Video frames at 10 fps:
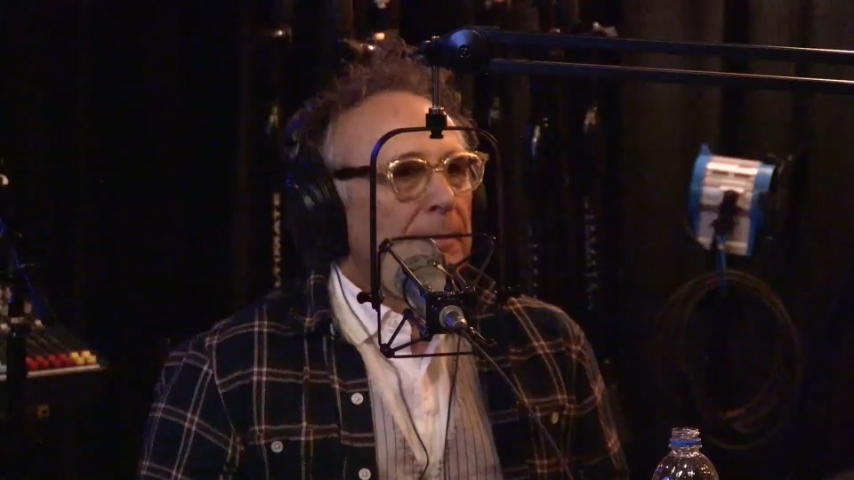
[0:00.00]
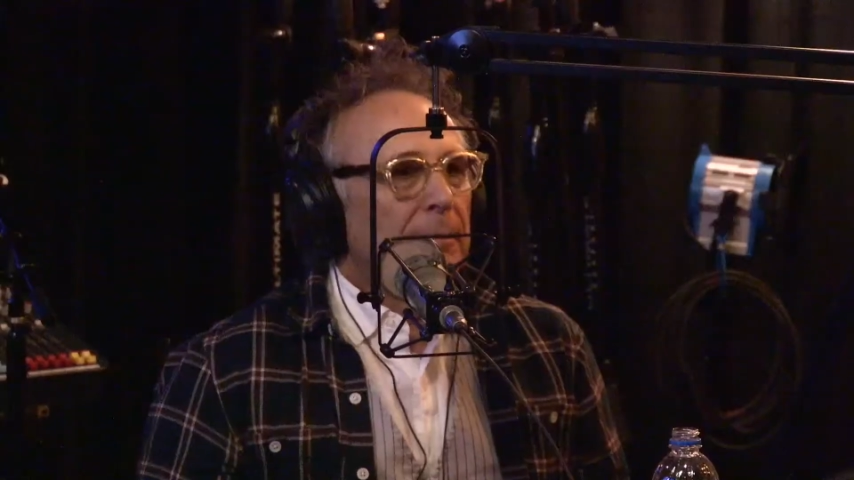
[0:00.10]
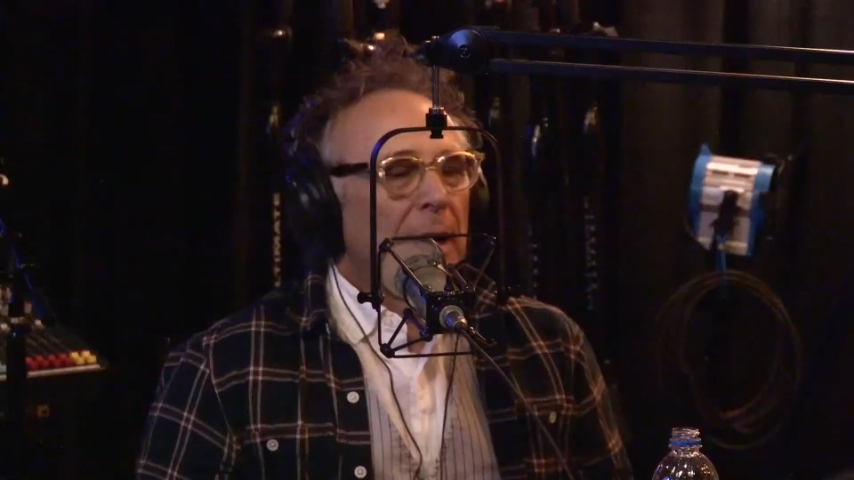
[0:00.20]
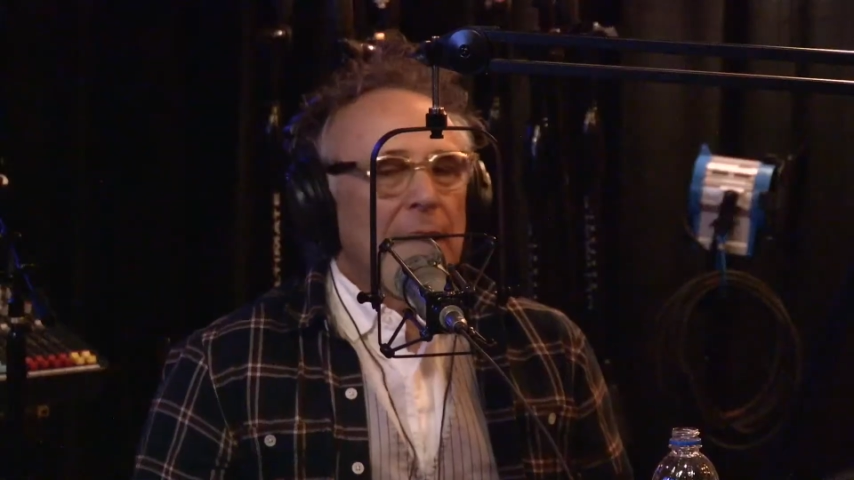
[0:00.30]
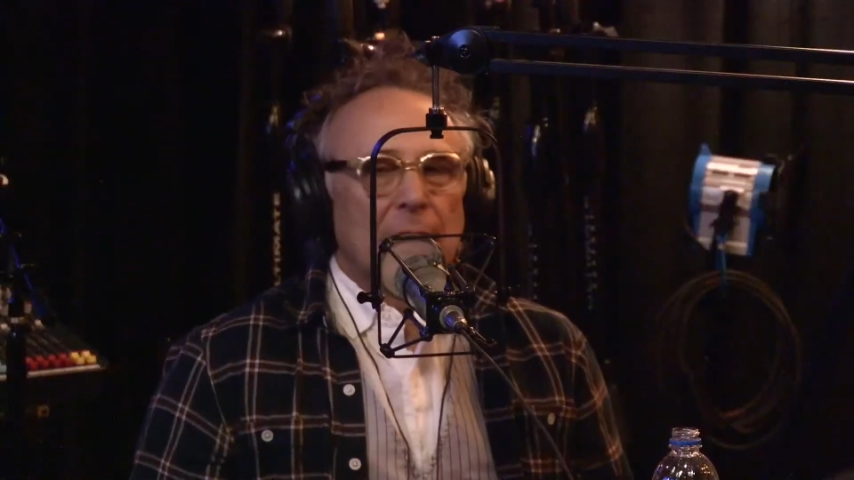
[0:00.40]

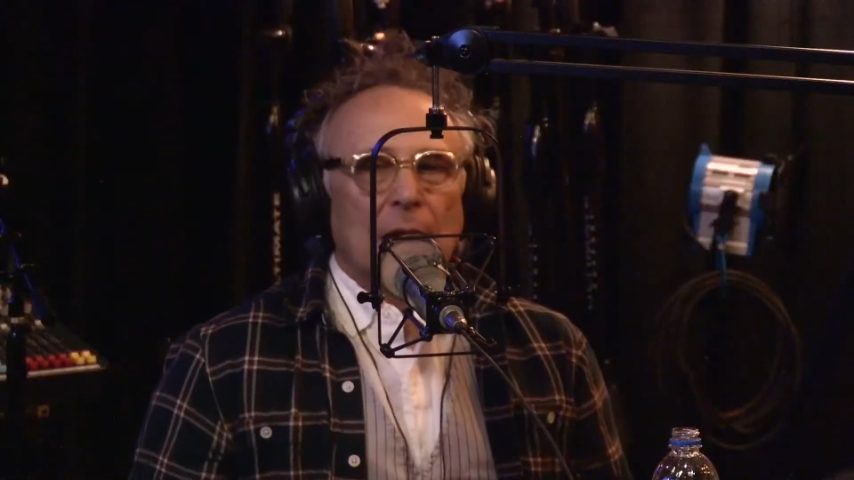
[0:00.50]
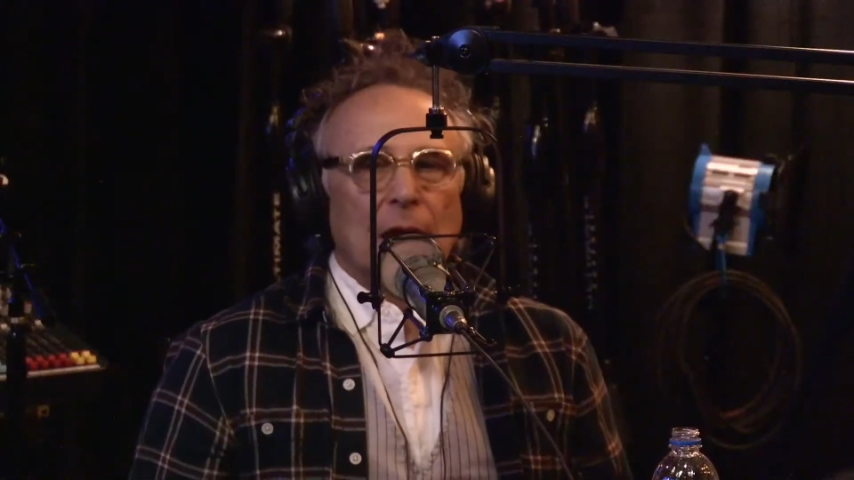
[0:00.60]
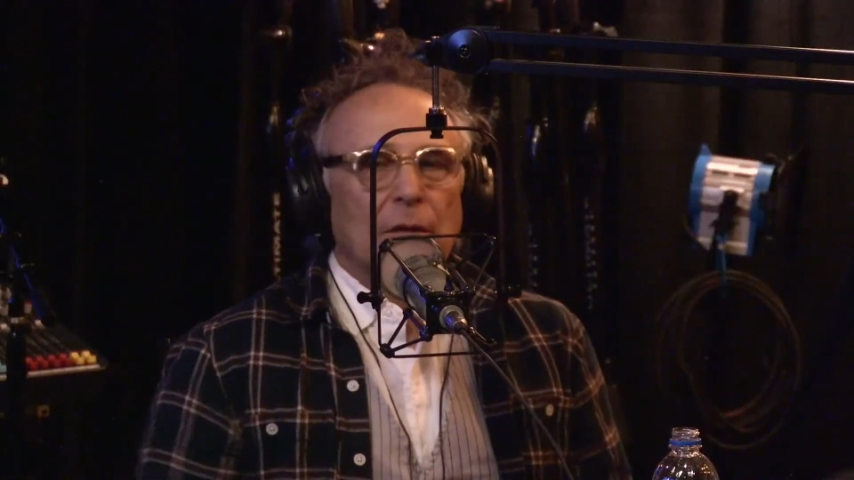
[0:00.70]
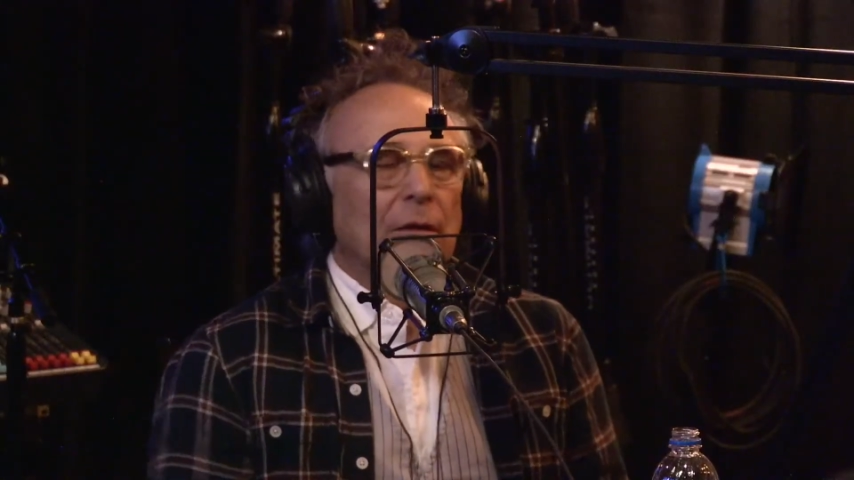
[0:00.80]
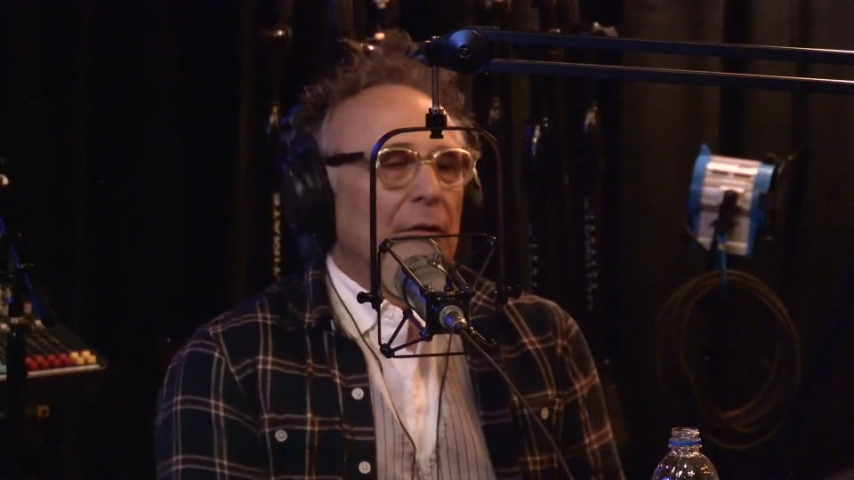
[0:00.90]
but
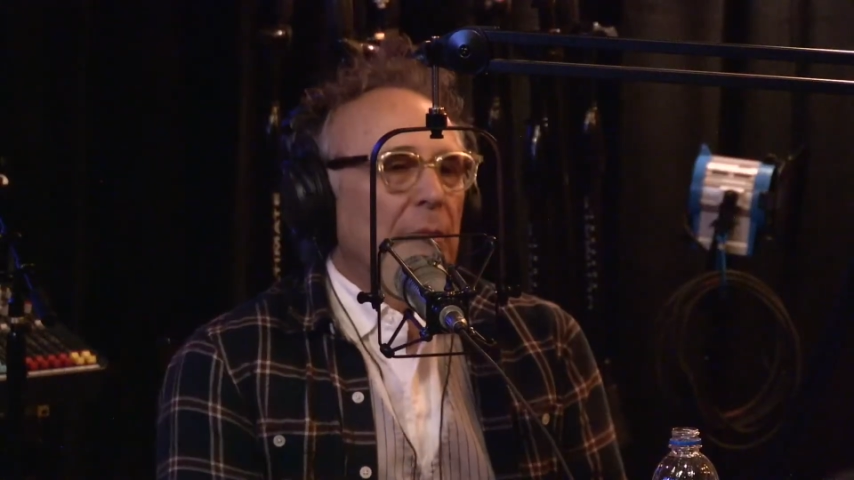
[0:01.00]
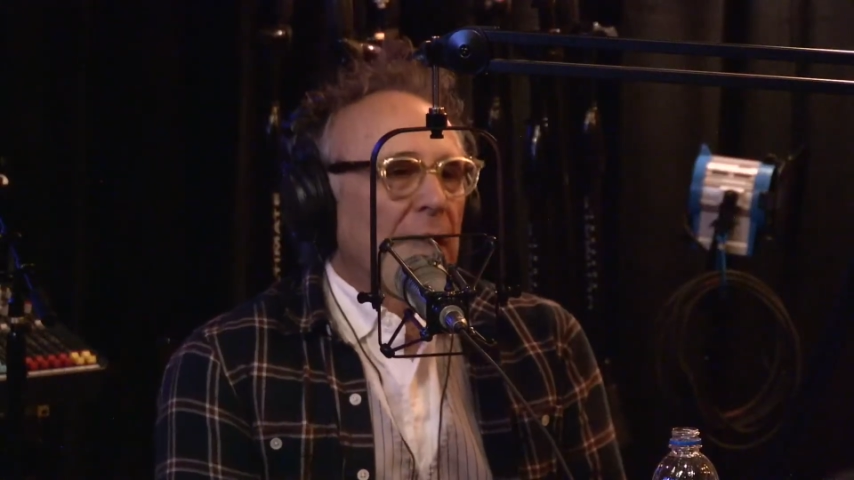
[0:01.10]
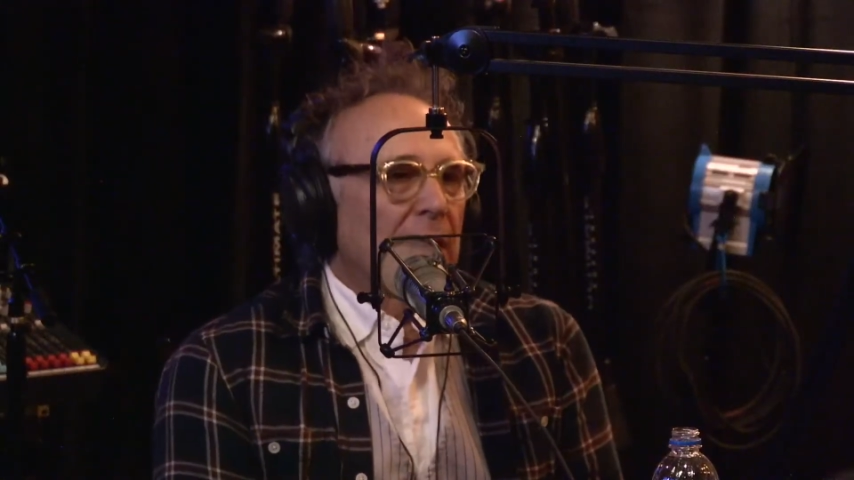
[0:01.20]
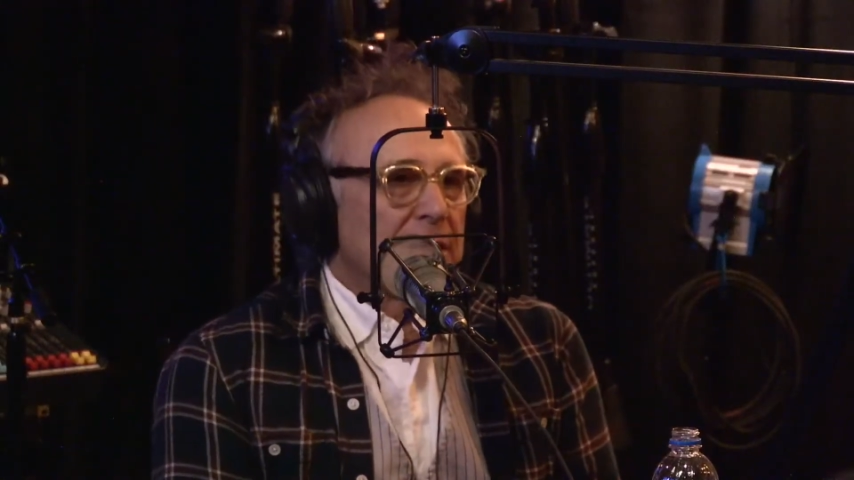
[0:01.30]
I learned by